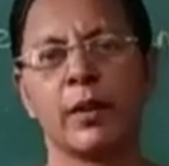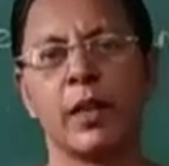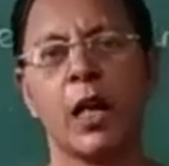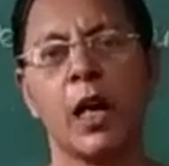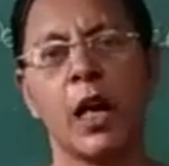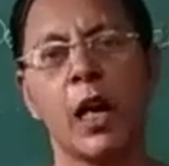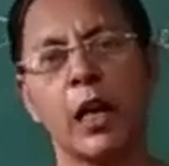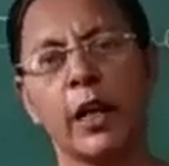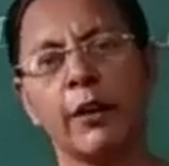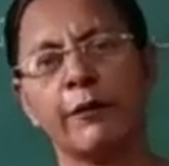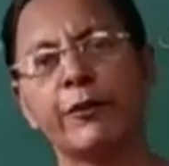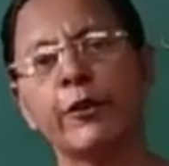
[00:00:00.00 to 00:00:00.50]

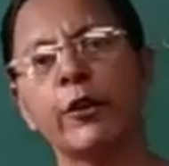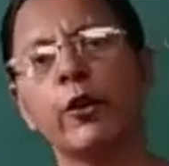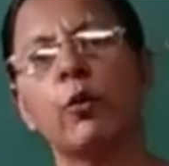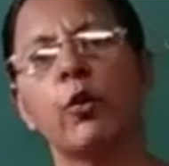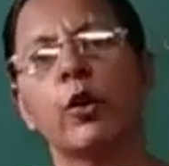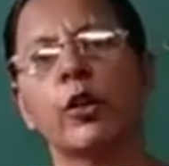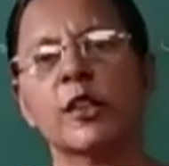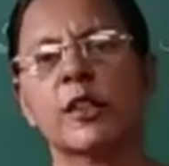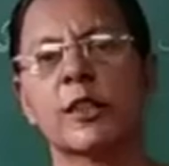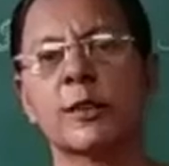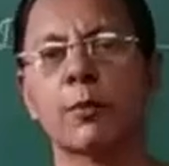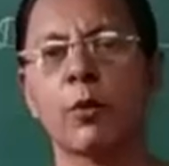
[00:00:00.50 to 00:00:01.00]
All of you
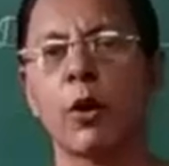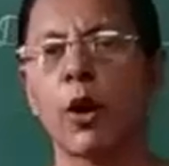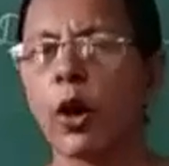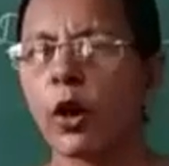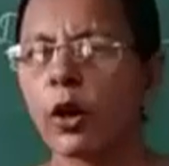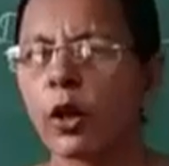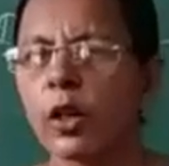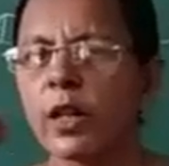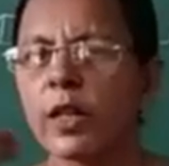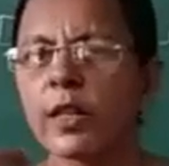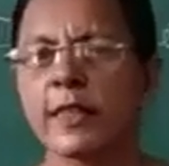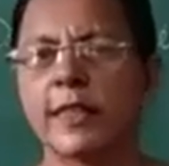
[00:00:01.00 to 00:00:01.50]
once
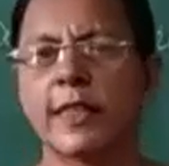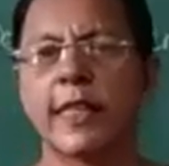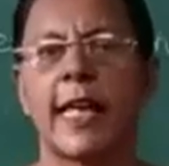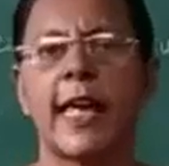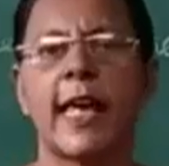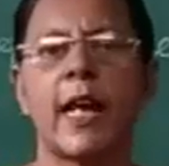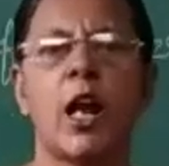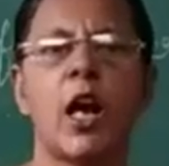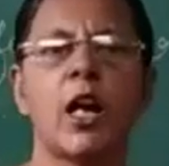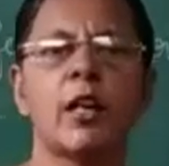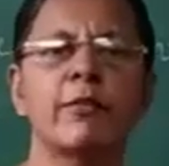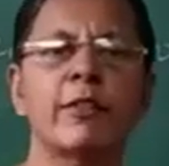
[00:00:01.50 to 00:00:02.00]
more
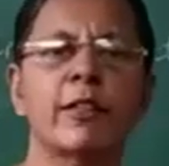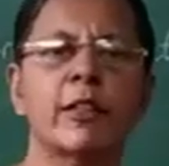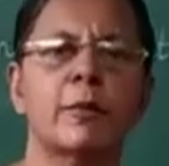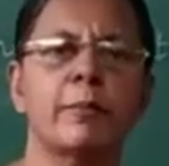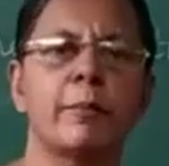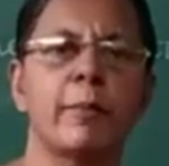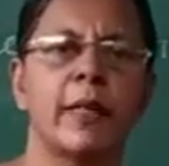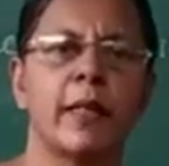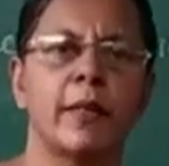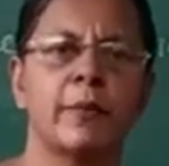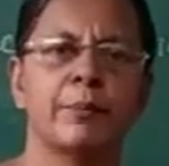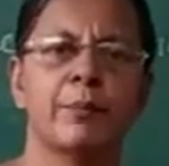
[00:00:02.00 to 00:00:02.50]
say along
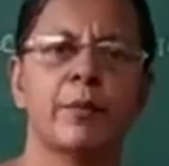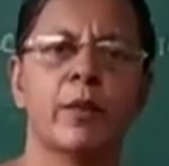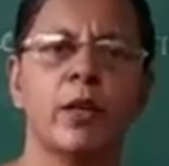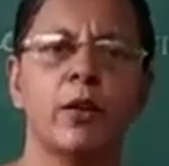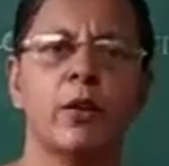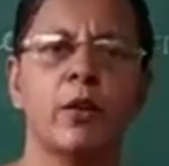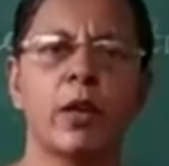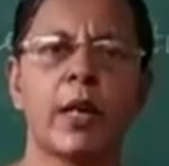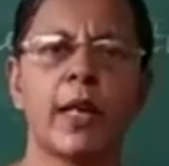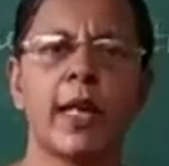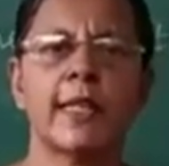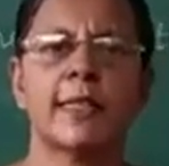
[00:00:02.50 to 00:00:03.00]
with me.
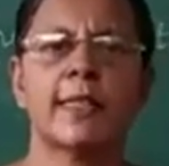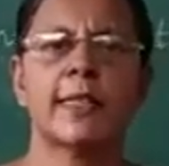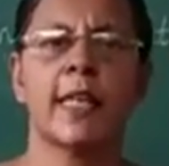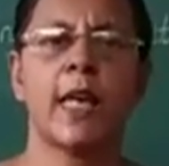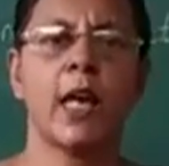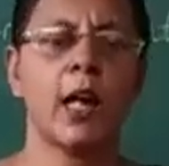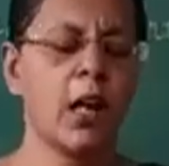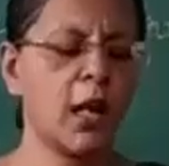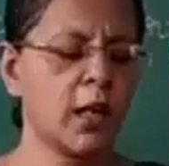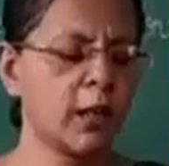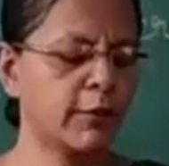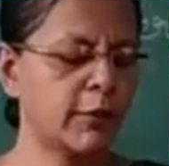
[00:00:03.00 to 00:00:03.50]
Okay, say
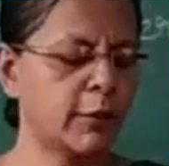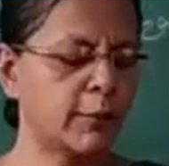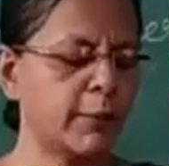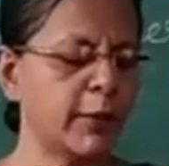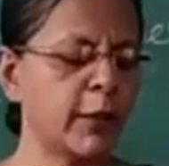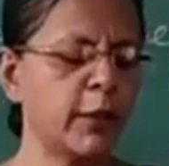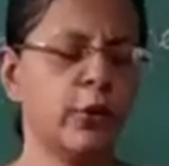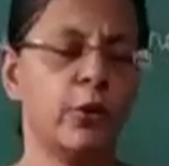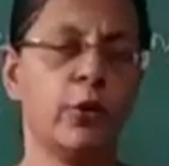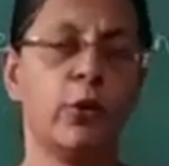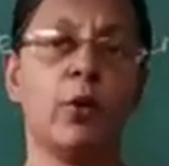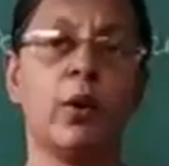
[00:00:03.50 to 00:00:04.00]
along with
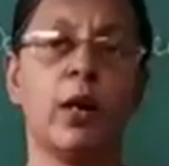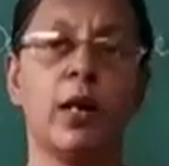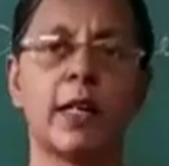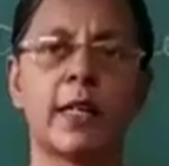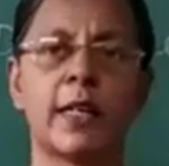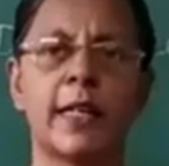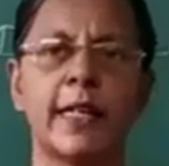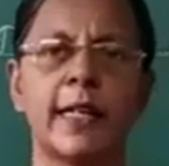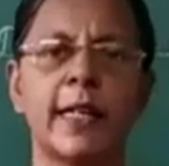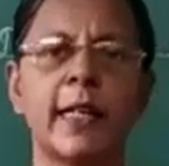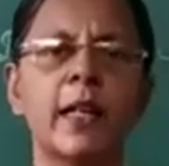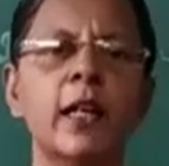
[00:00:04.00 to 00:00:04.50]
me. You know
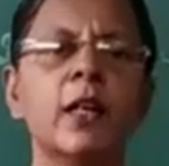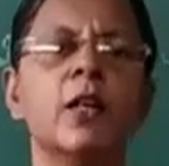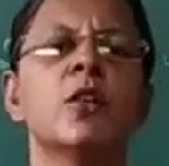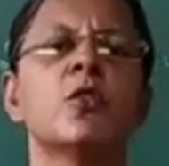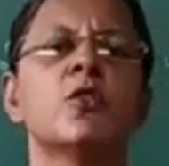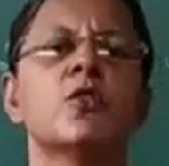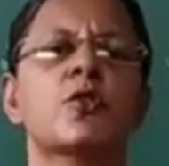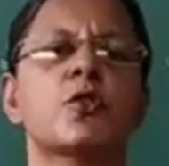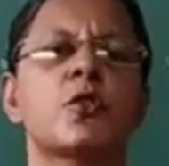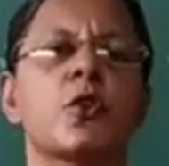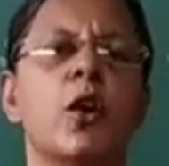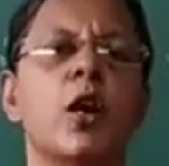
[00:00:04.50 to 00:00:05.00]

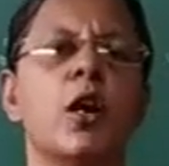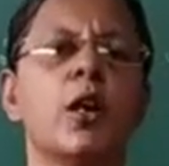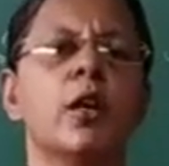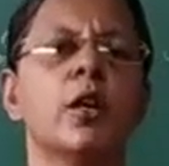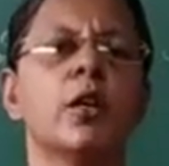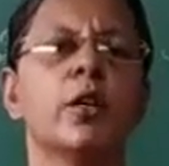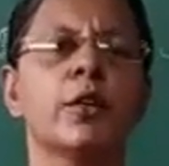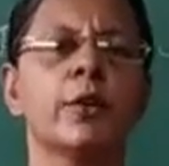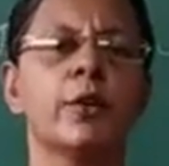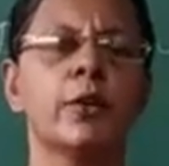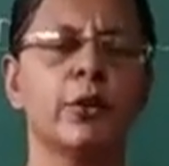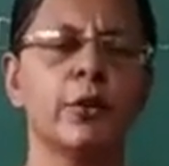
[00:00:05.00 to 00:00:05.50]
already.
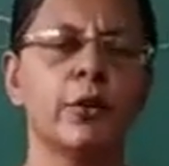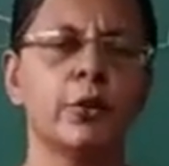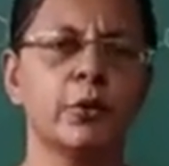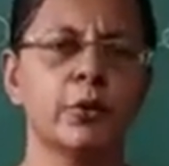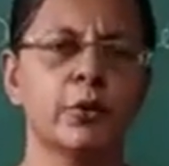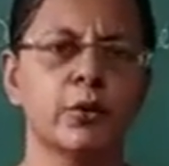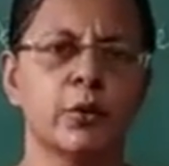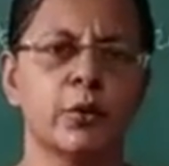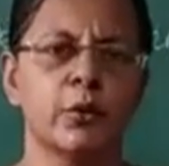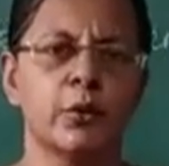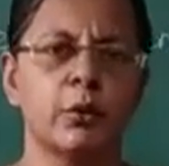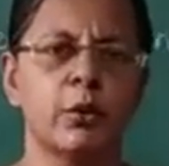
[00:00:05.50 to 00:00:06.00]
So
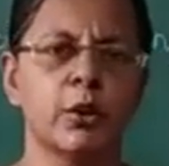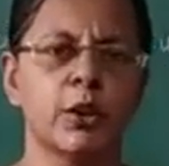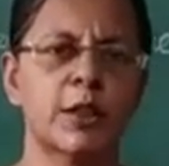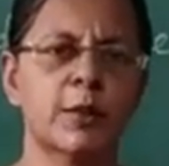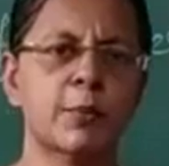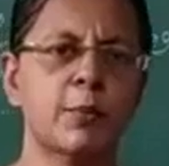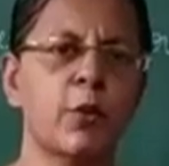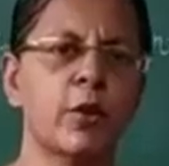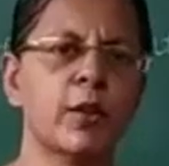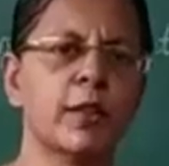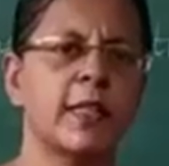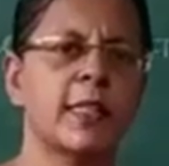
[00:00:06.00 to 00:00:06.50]
you once
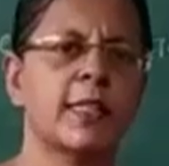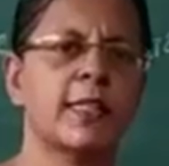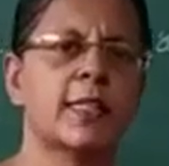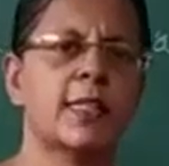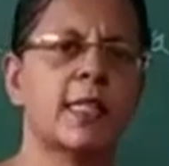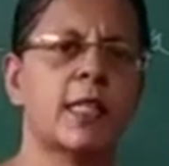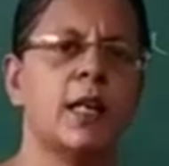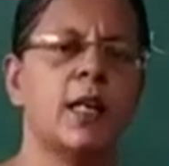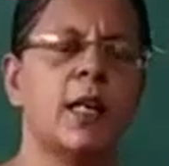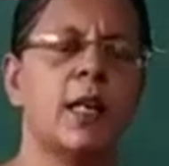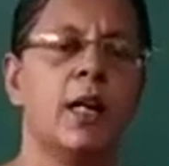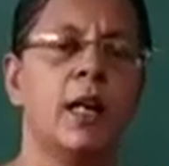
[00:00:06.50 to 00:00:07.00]
more
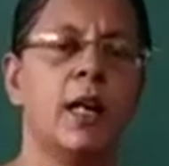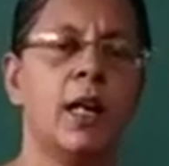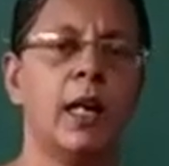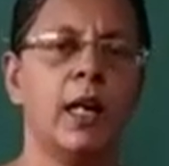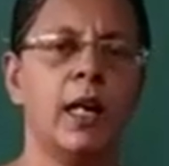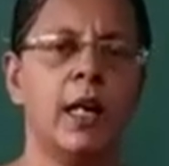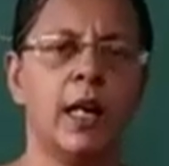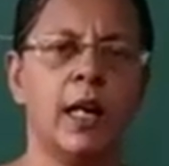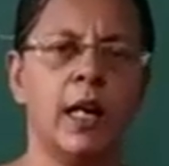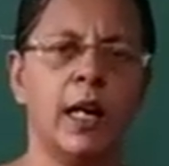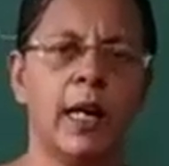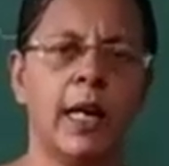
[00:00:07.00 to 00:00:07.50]
this
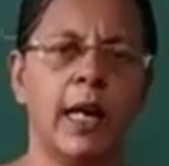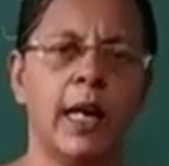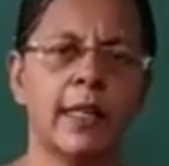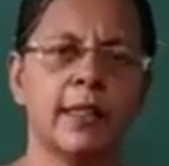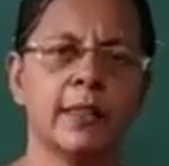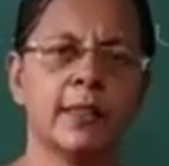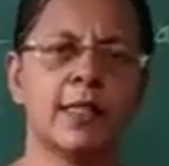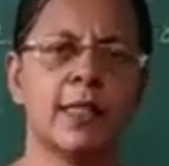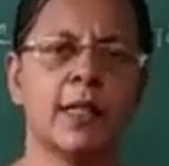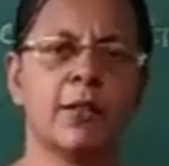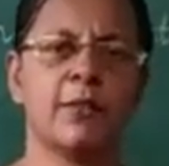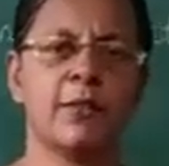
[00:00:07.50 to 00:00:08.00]

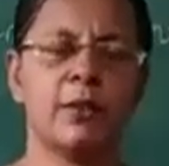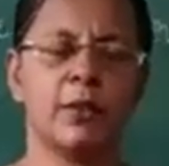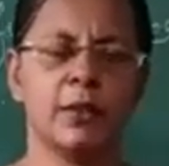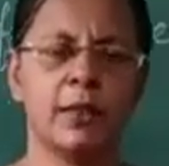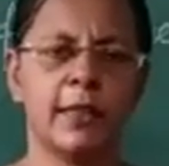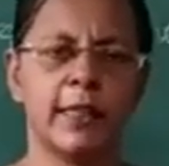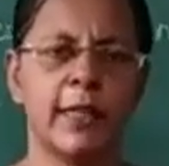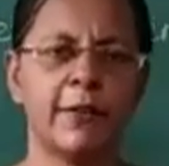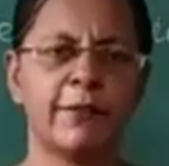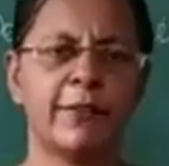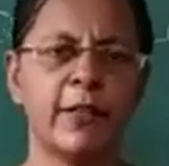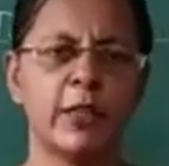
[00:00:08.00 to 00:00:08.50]
answer,
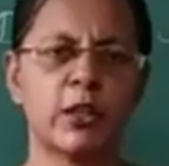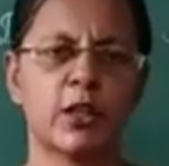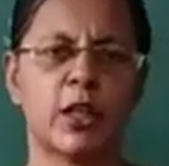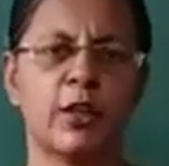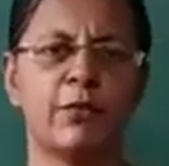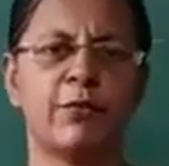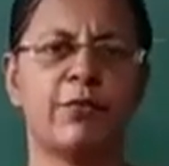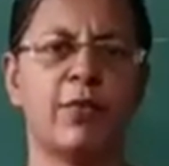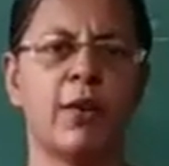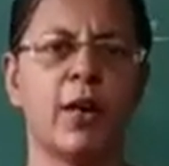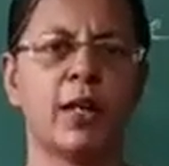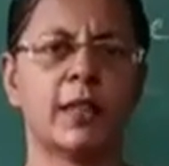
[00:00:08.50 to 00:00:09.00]
the
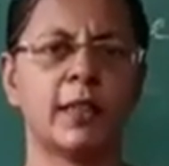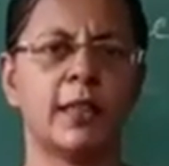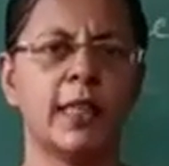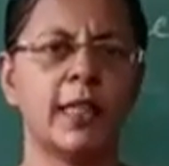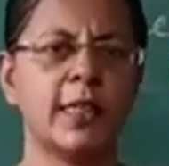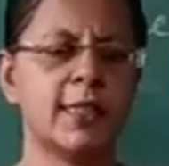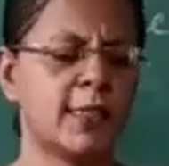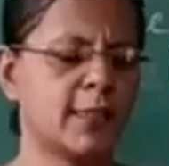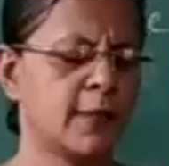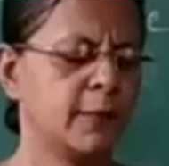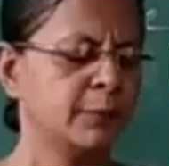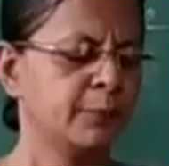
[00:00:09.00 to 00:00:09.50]
definition for
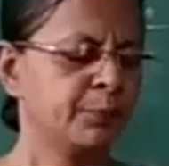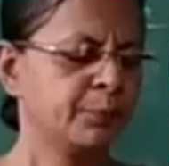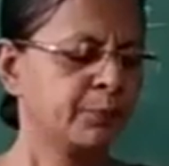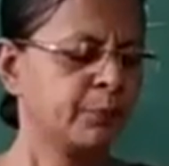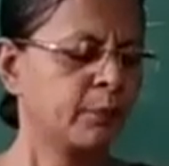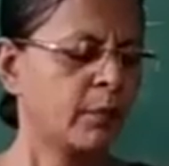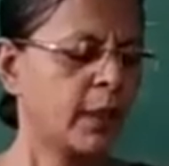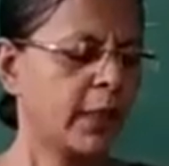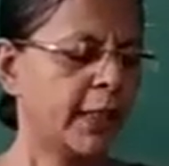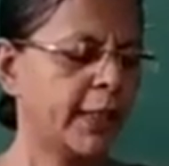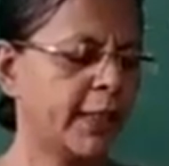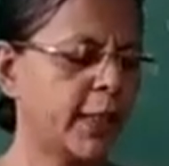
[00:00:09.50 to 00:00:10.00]
this
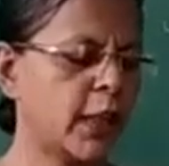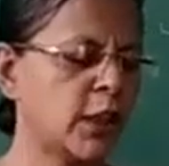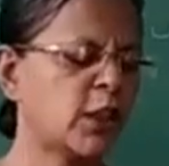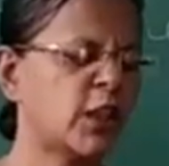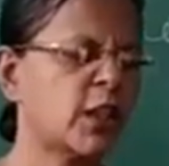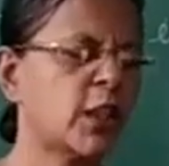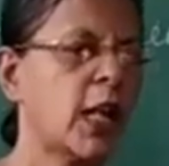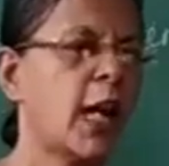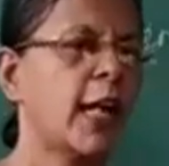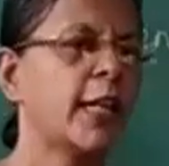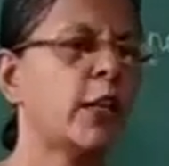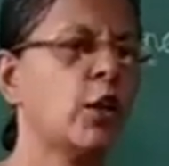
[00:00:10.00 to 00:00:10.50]

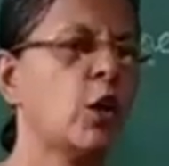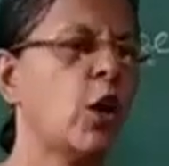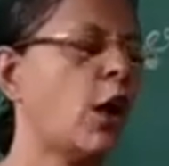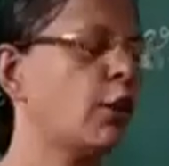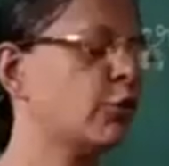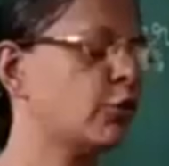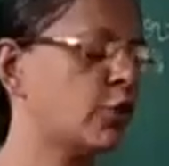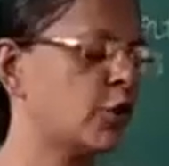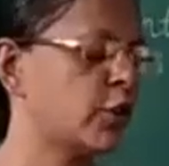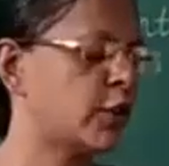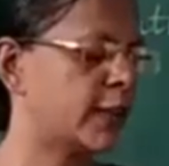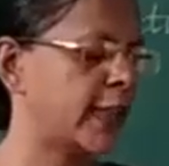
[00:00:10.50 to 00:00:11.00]
inertia, you
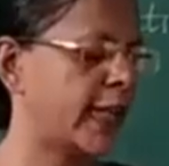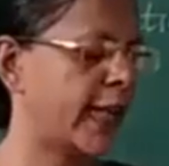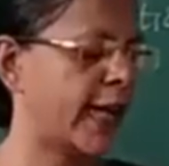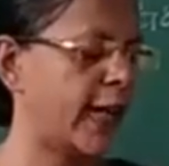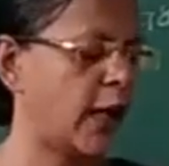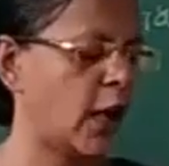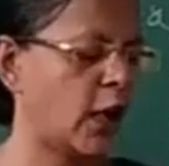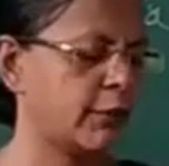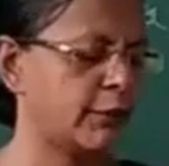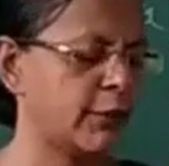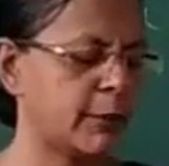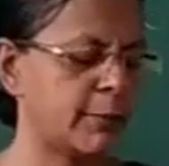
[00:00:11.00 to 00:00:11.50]
have to say
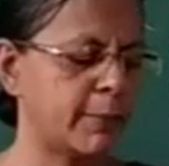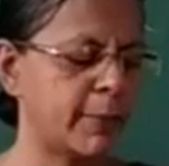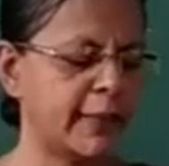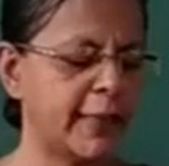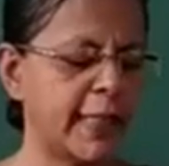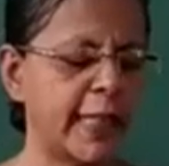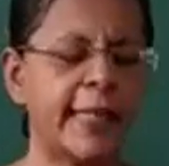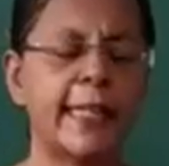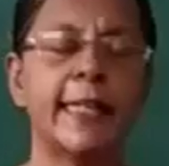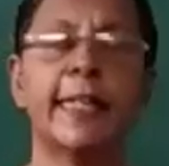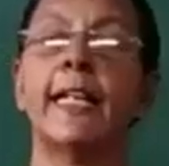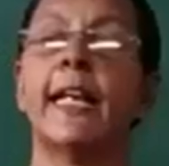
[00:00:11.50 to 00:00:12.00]
along with me.
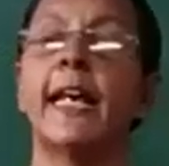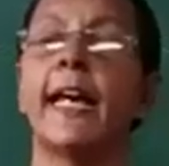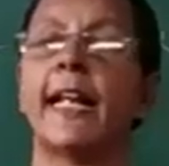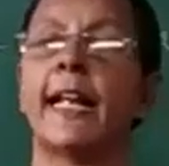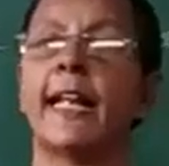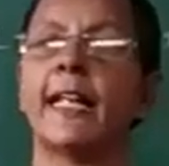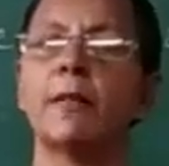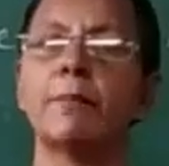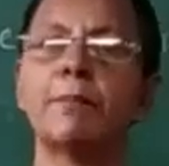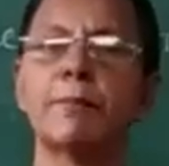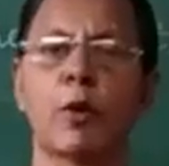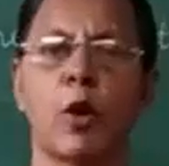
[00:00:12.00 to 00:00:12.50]
The
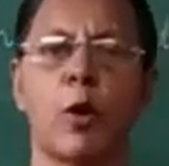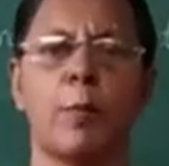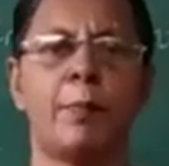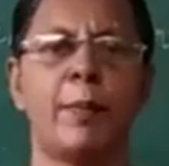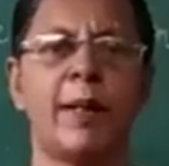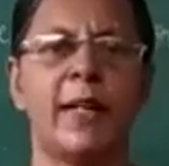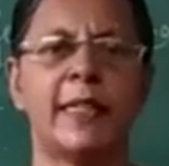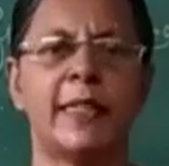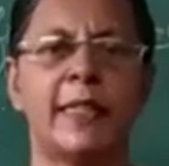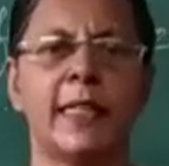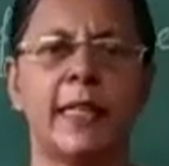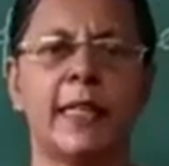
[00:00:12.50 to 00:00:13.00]
inherent
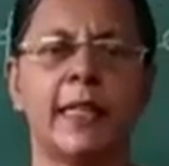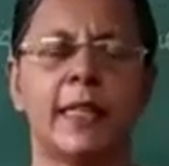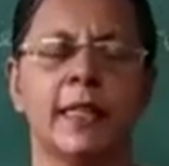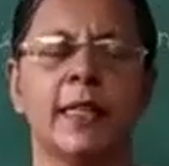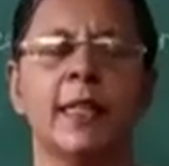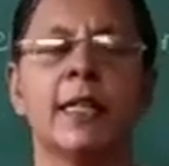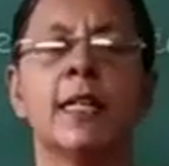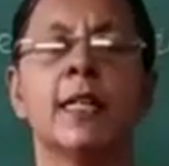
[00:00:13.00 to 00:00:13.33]
property.